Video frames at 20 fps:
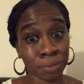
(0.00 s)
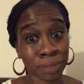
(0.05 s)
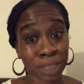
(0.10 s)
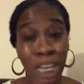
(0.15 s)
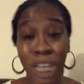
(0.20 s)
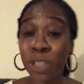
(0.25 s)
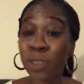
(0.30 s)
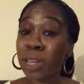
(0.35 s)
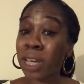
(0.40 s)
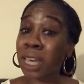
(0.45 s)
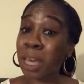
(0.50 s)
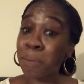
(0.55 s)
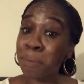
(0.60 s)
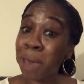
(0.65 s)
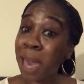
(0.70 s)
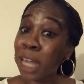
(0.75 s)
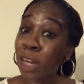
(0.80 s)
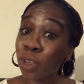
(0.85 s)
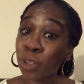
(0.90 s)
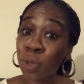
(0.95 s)
And you can get
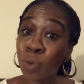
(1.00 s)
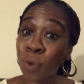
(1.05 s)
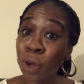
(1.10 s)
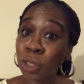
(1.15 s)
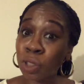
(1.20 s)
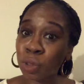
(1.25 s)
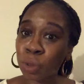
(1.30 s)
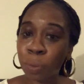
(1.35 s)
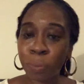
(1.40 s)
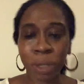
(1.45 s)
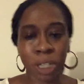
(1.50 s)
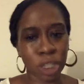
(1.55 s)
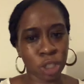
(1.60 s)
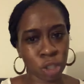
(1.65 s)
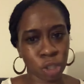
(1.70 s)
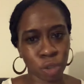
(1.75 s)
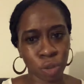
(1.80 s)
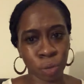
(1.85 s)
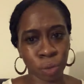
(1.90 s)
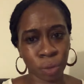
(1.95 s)
mad all you want to, but it's the
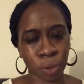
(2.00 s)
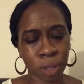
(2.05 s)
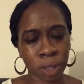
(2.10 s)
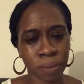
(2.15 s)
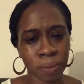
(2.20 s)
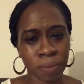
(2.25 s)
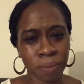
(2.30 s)
truth.